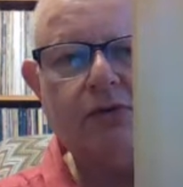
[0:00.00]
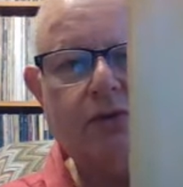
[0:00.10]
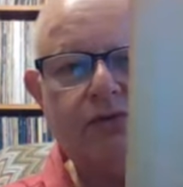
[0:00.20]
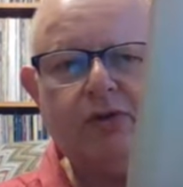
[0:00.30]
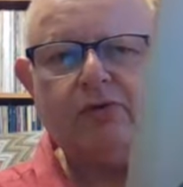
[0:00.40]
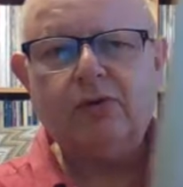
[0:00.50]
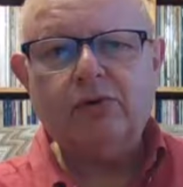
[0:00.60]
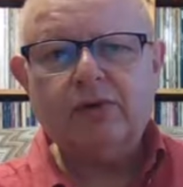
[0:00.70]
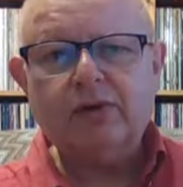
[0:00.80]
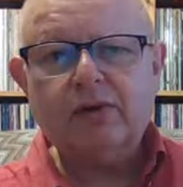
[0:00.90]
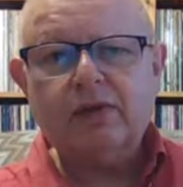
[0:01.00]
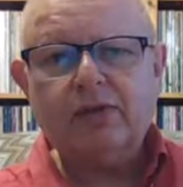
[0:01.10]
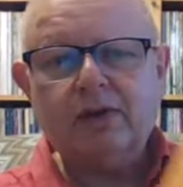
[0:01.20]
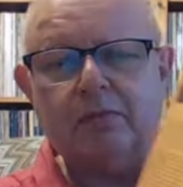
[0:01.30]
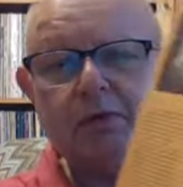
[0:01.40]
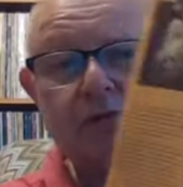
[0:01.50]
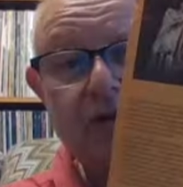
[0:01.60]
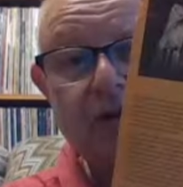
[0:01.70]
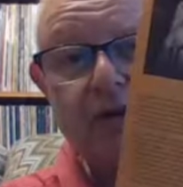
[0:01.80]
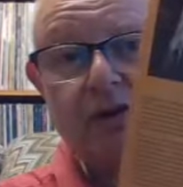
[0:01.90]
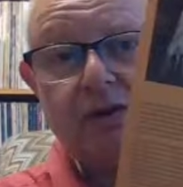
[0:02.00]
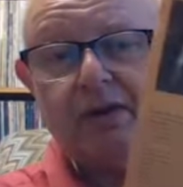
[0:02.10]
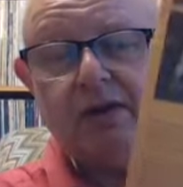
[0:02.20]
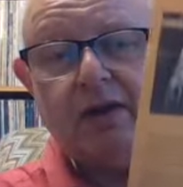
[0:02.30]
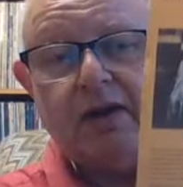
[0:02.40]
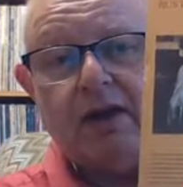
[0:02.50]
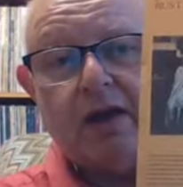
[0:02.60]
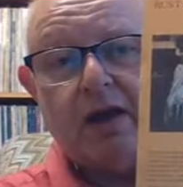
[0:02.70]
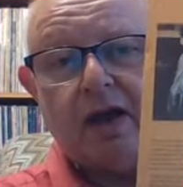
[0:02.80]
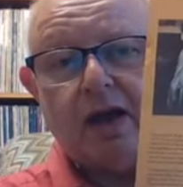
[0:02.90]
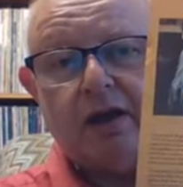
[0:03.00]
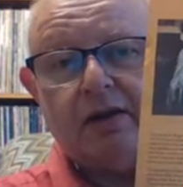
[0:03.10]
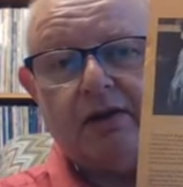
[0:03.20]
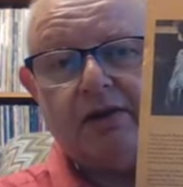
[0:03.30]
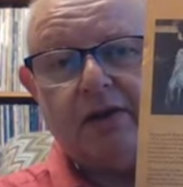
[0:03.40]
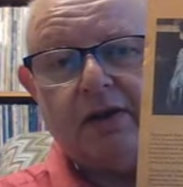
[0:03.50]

that she wrote, I think, about Dylan. And